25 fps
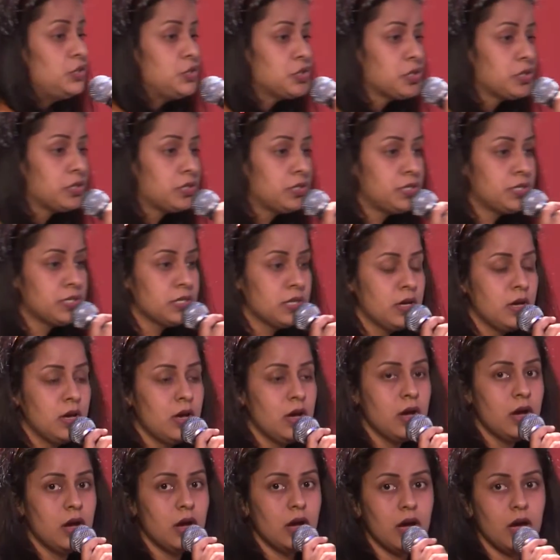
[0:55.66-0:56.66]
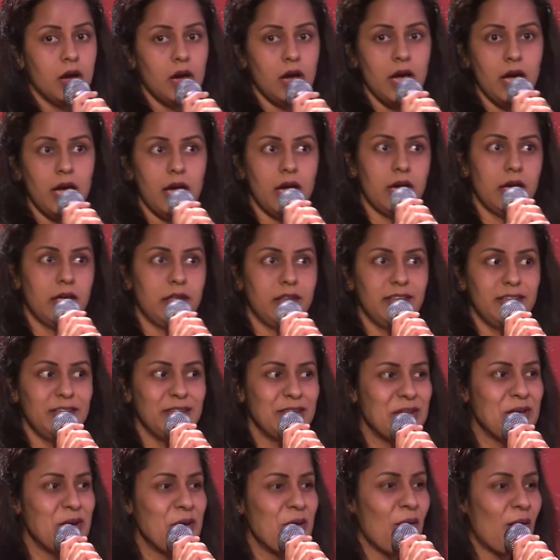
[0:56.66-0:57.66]
Ventures,
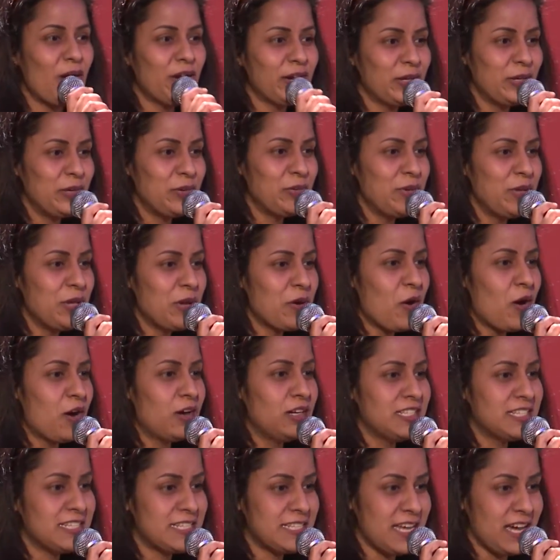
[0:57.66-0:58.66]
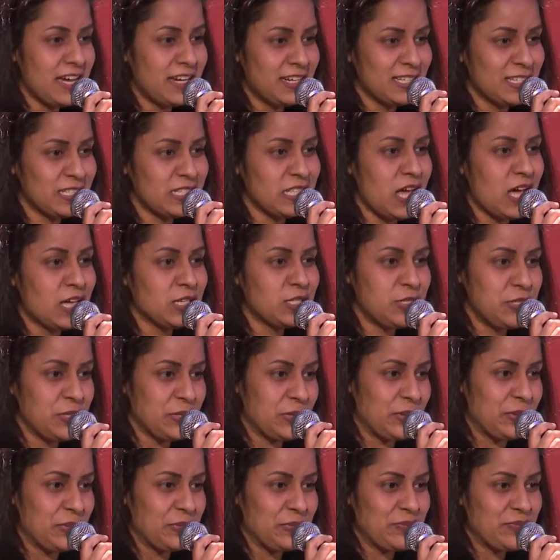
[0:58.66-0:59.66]
and got a unicorn status last
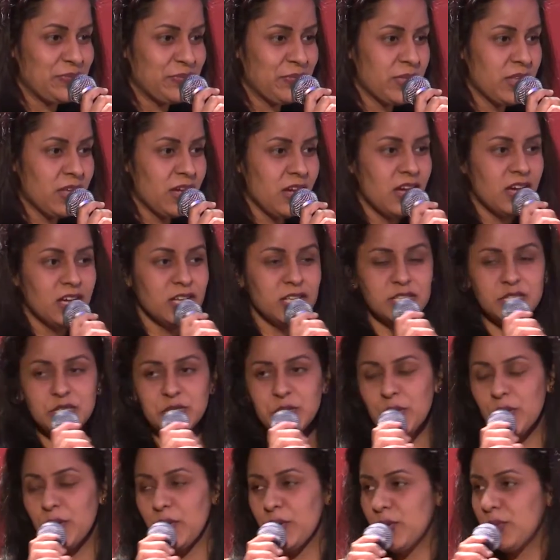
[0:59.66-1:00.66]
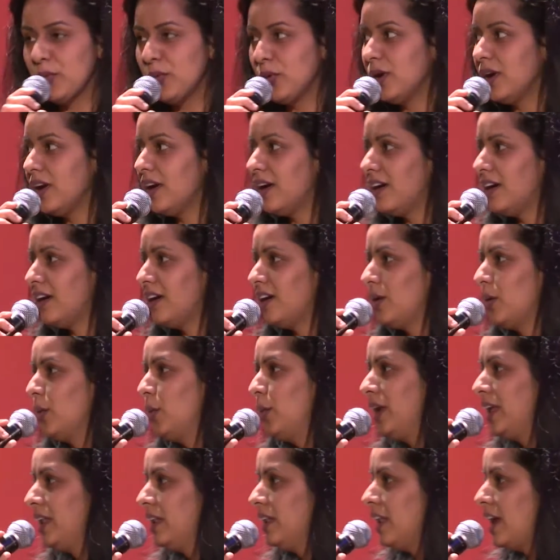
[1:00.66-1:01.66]
year. So uh,
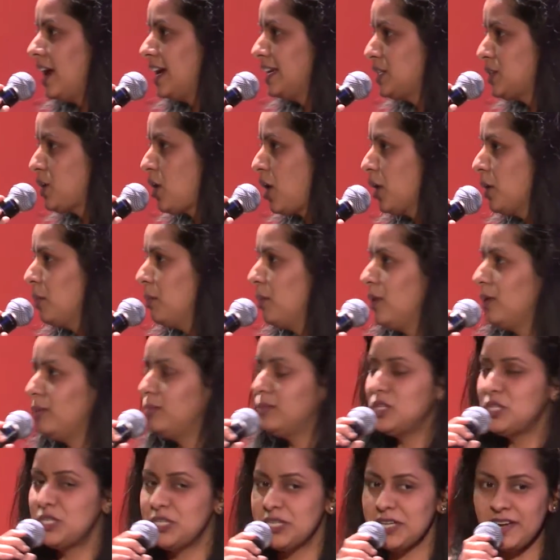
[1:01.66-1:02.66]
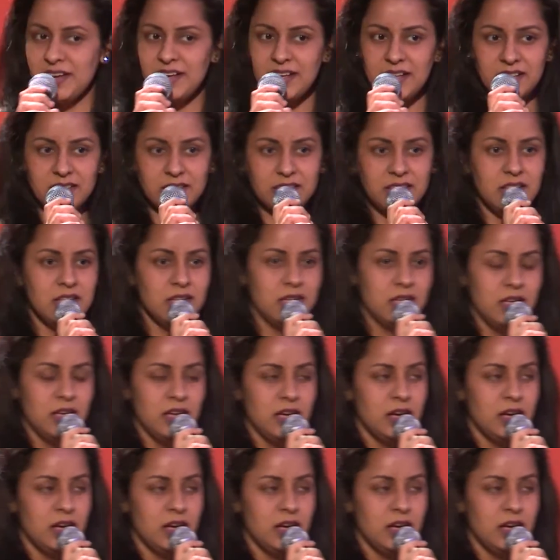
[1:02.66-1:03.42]
when I talk about Michelle,